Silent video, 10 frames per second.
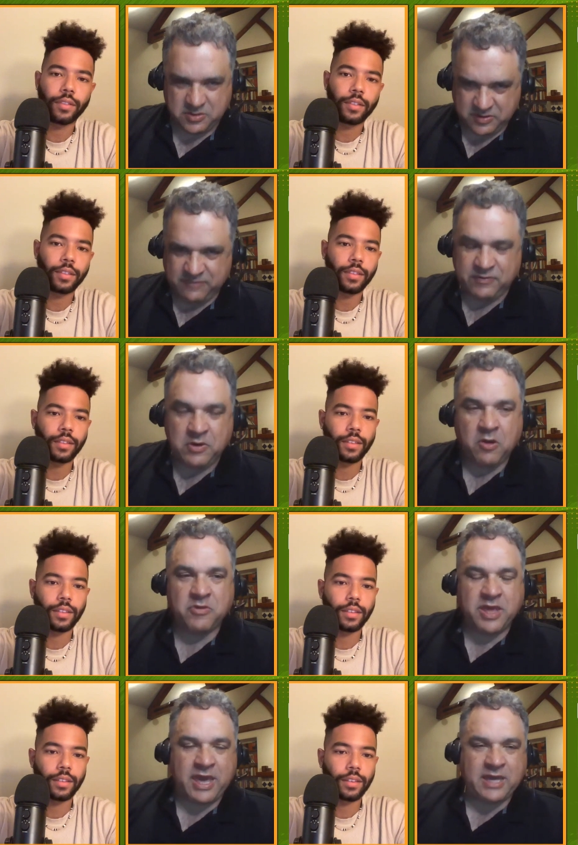Speaker 1: If you know
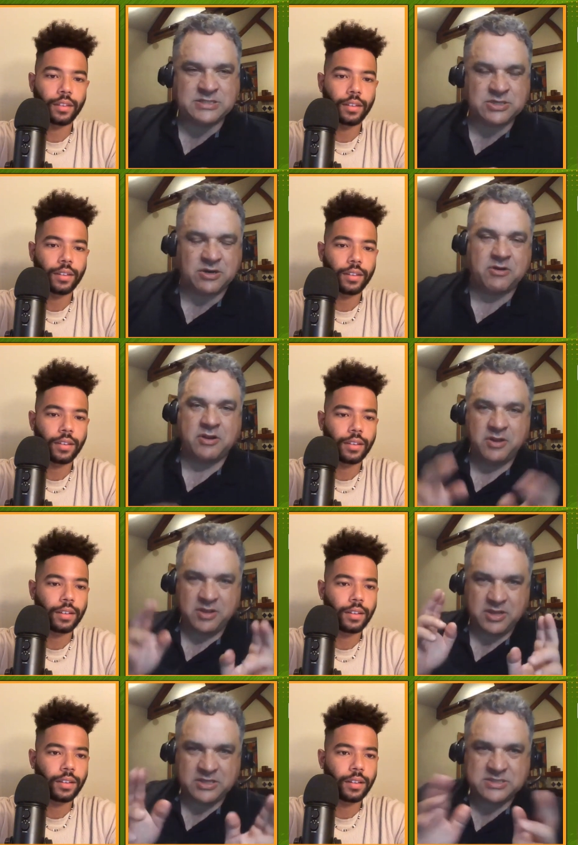the answer,
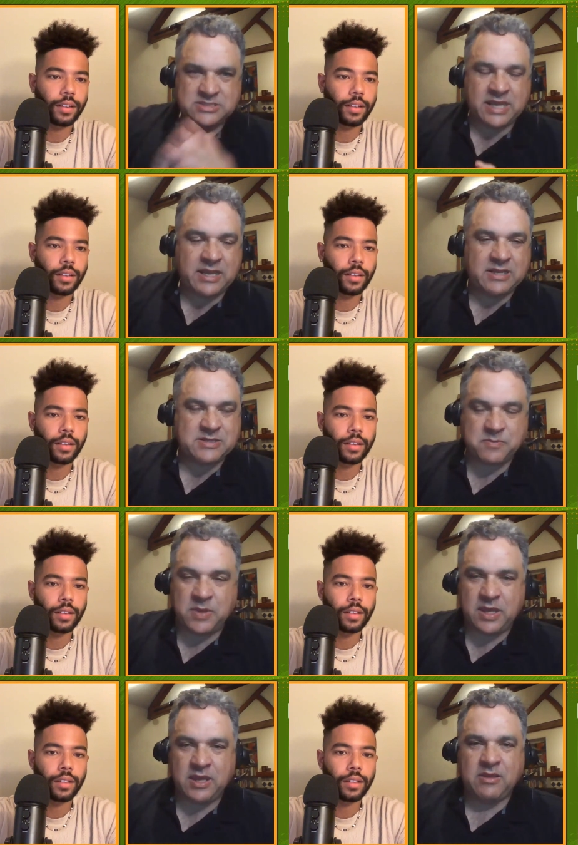send it to
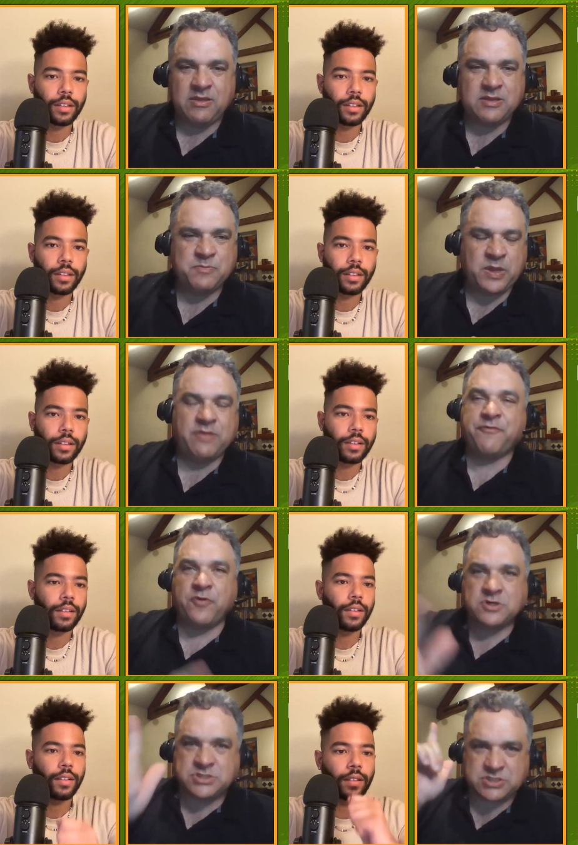me. Be the
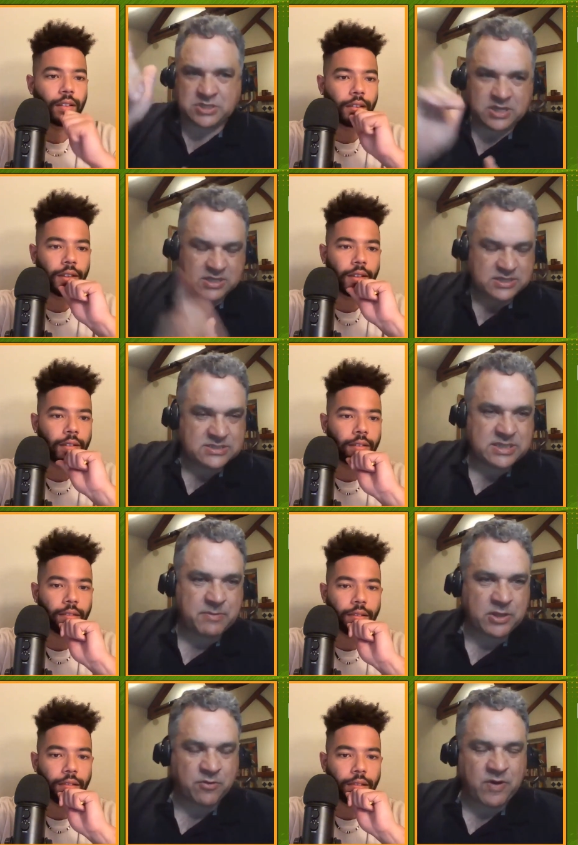first to send
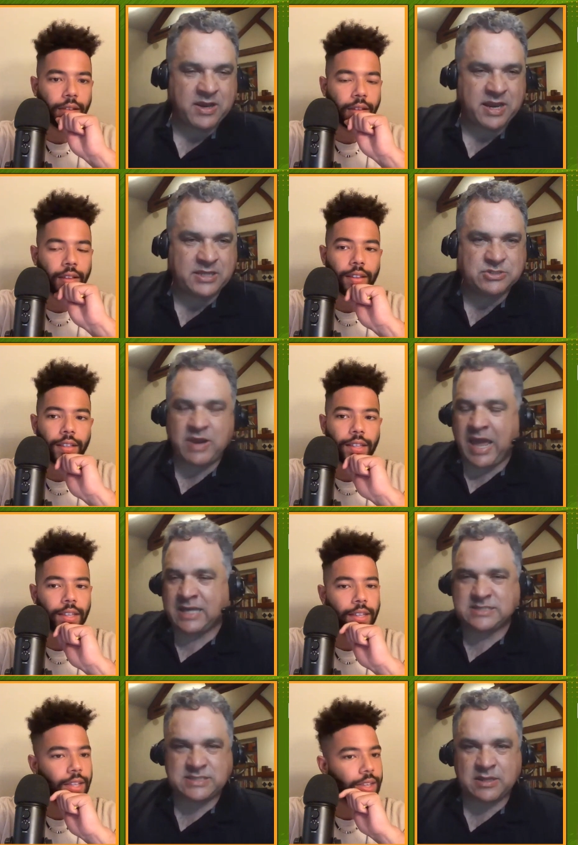me the correct answer
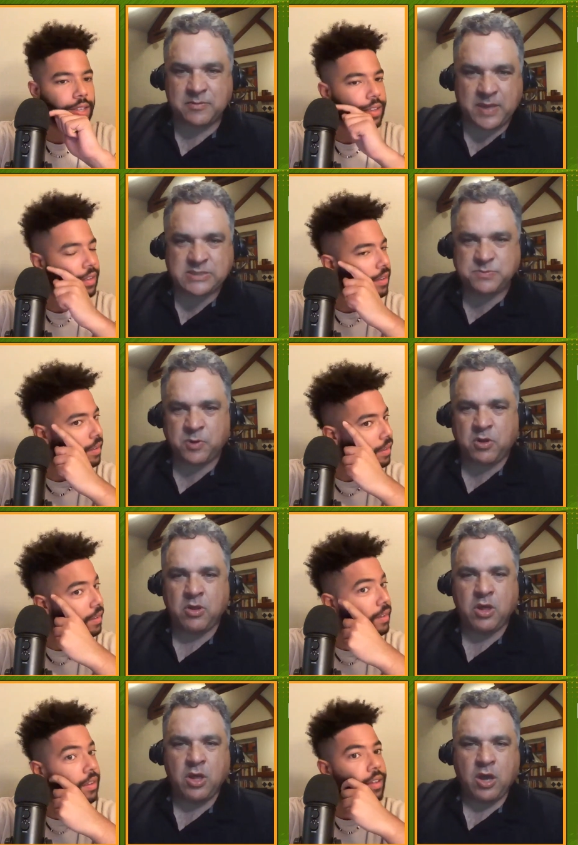at Sully
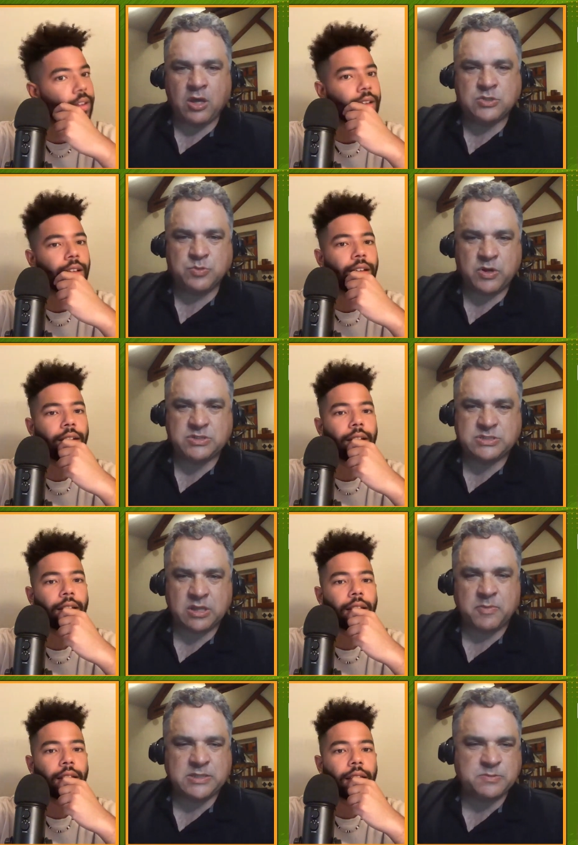Baseball on Twitter,
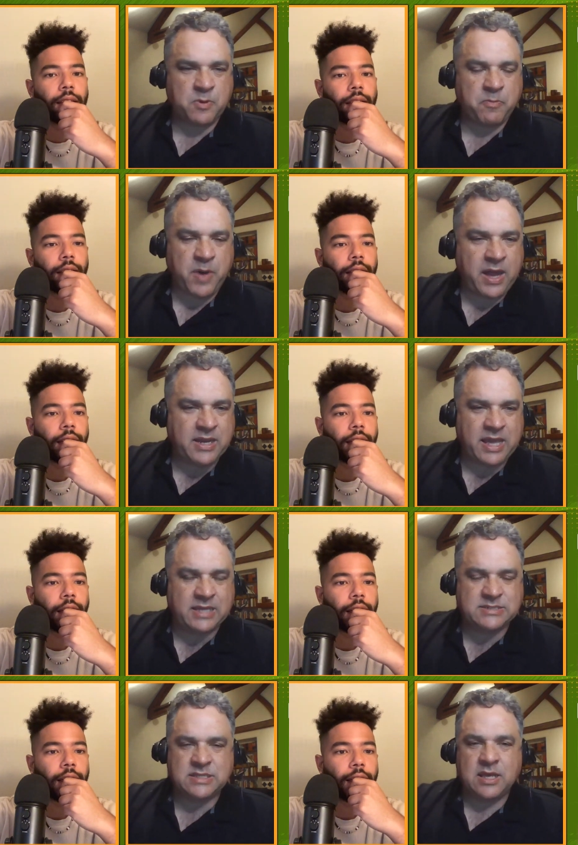Sully Baseball
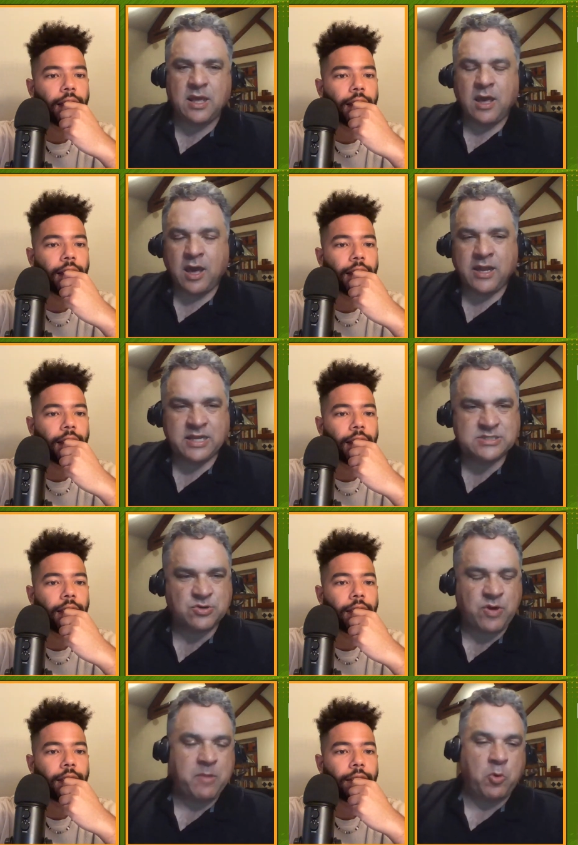Podcast on
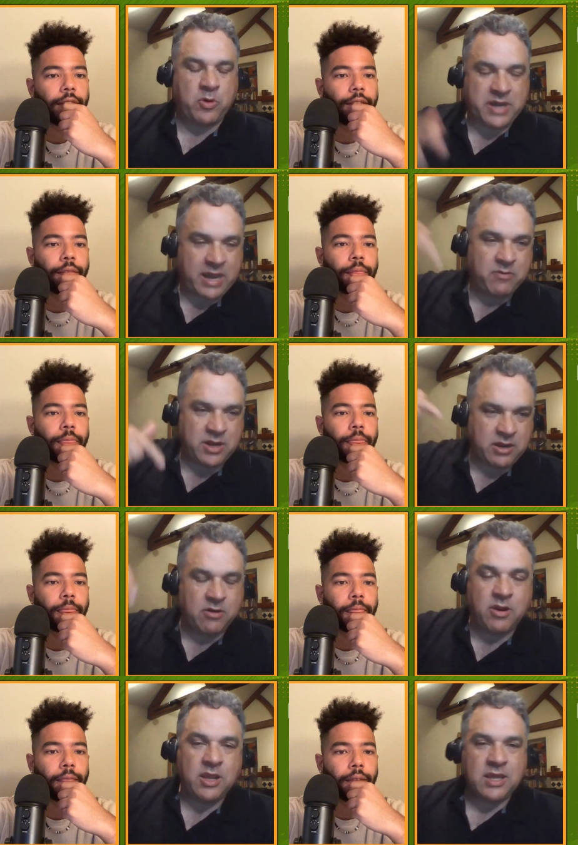Instagram, or down
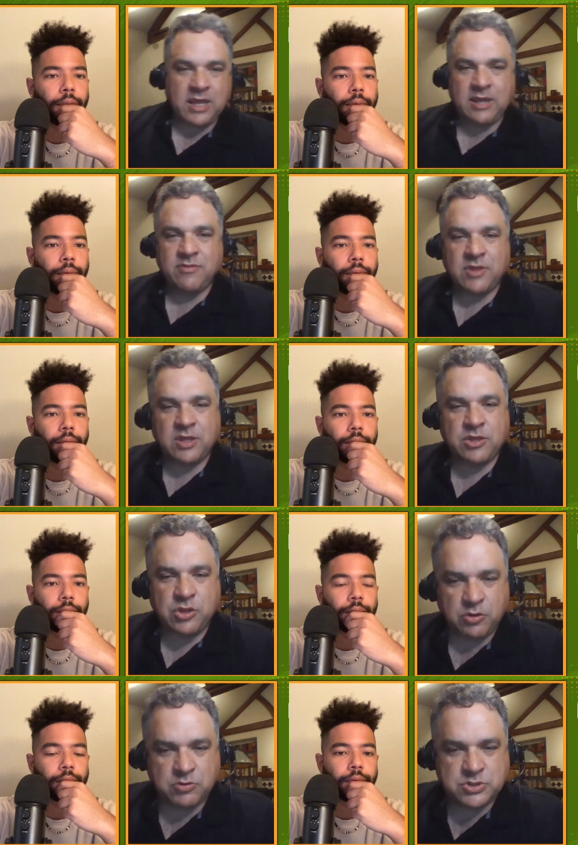here in
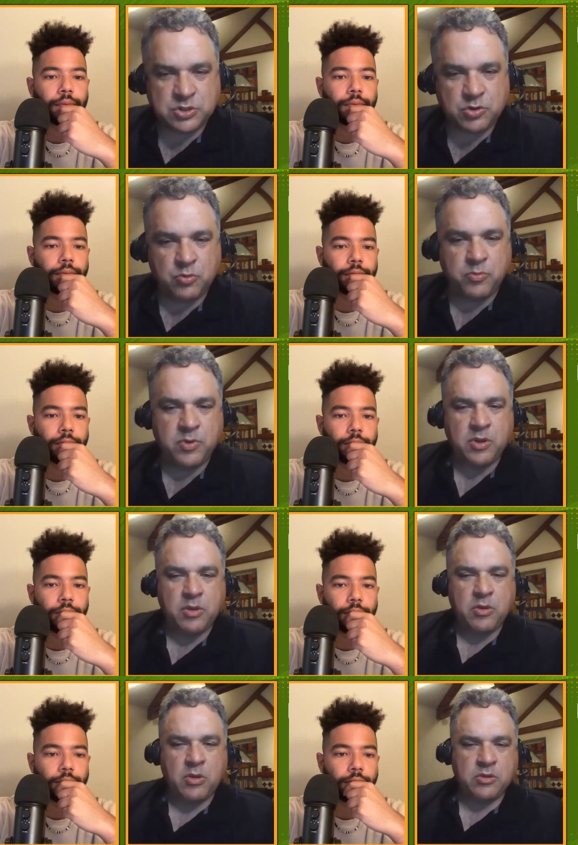the YouTube
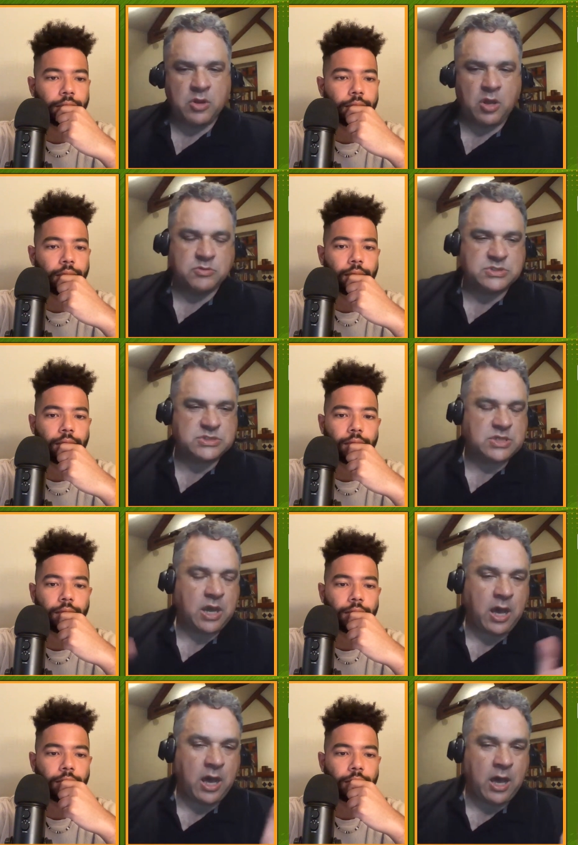notes.
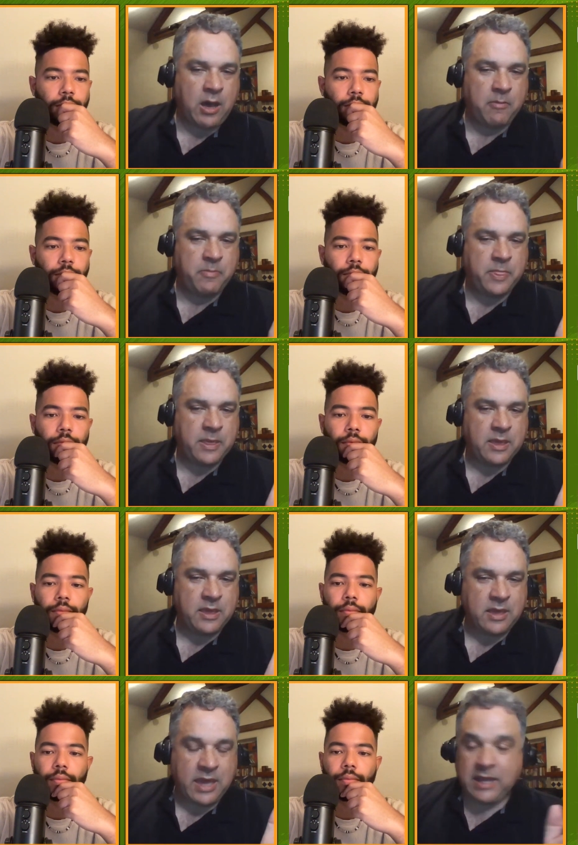Um,
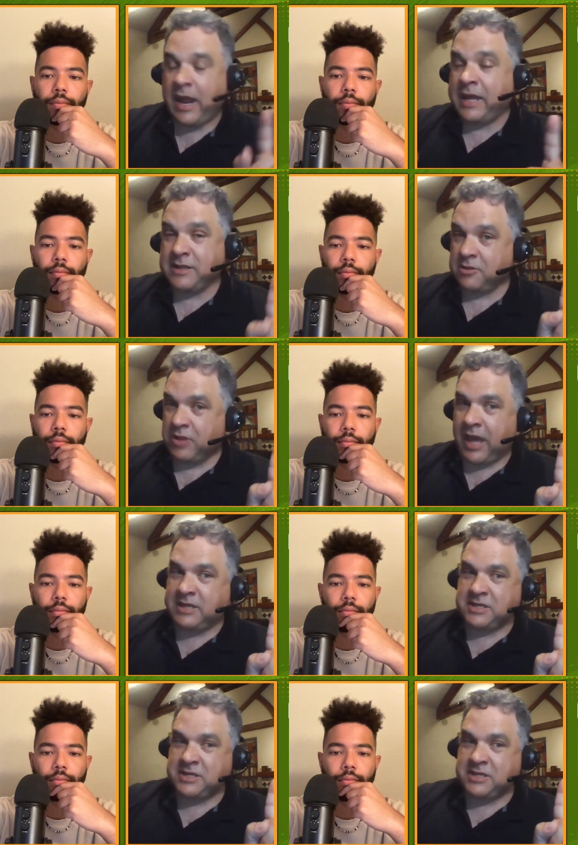and I had to I had to